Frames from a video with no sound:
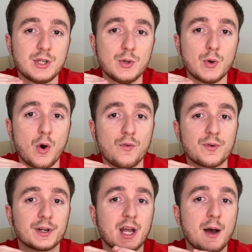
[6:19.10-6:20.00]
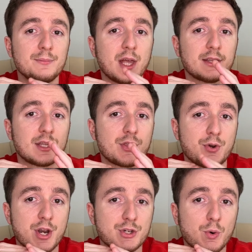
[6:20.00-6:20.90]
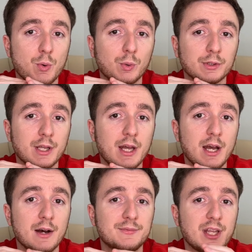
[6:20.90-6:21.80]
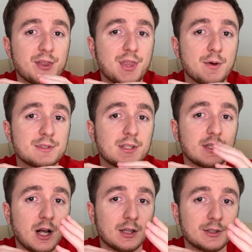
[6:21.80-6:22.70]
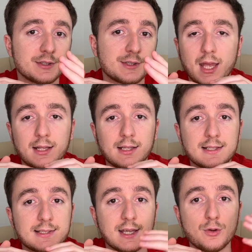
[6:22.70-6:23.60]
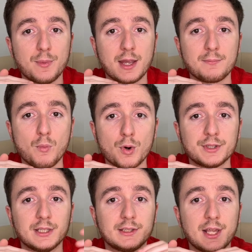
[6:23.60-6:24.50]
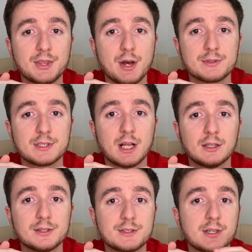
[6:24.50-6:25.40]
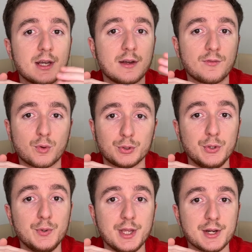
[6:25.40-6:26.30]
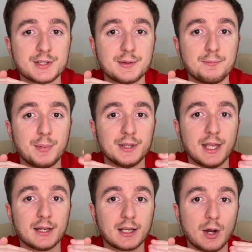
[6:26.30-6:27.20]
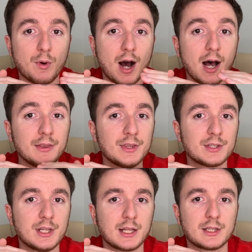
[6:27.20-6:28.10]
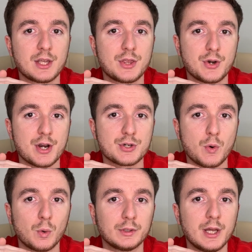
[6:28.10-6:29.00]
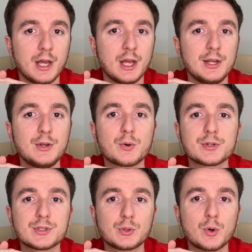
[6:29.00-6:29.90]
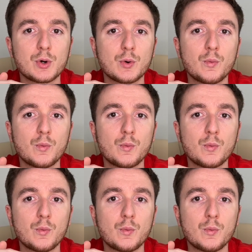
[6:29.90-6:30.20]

you overcome that threshold of $10,000, and let's say you make more than $10,000 for 2 years, but then go under that threshold, your store